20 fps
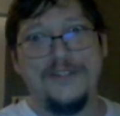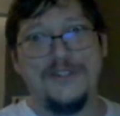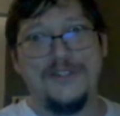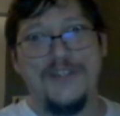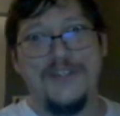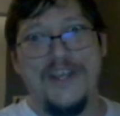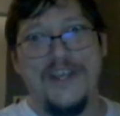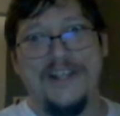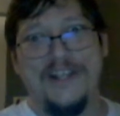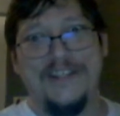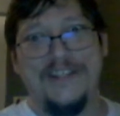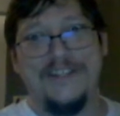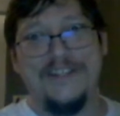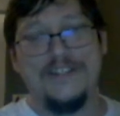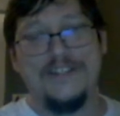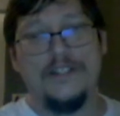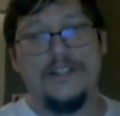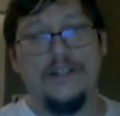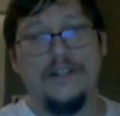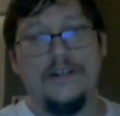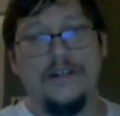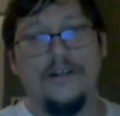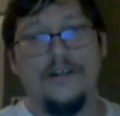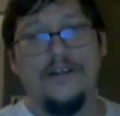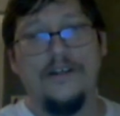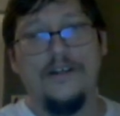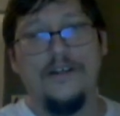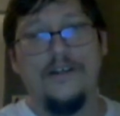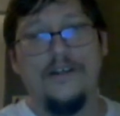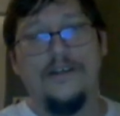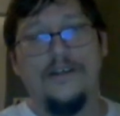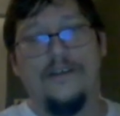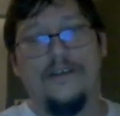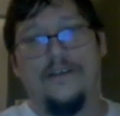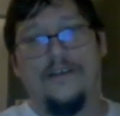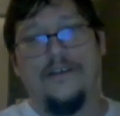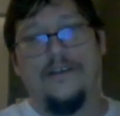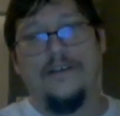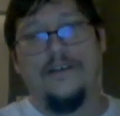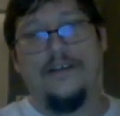aliens here.
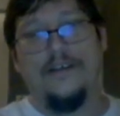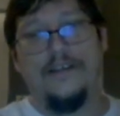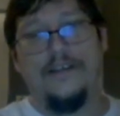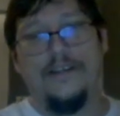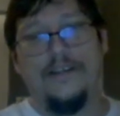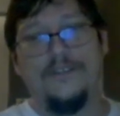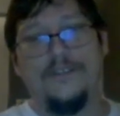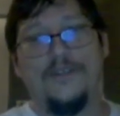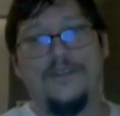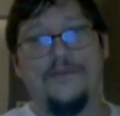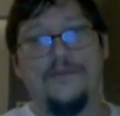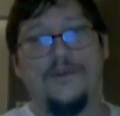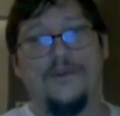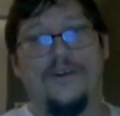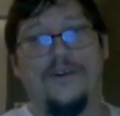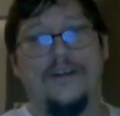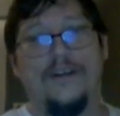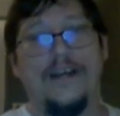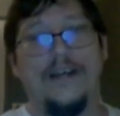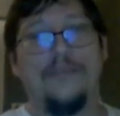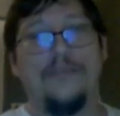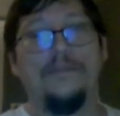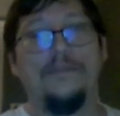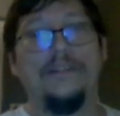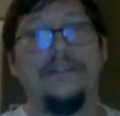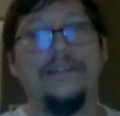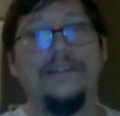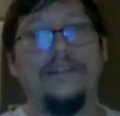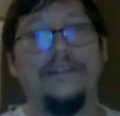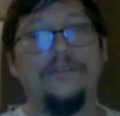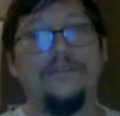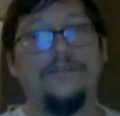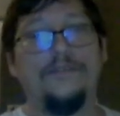And don't get me wrong, I believe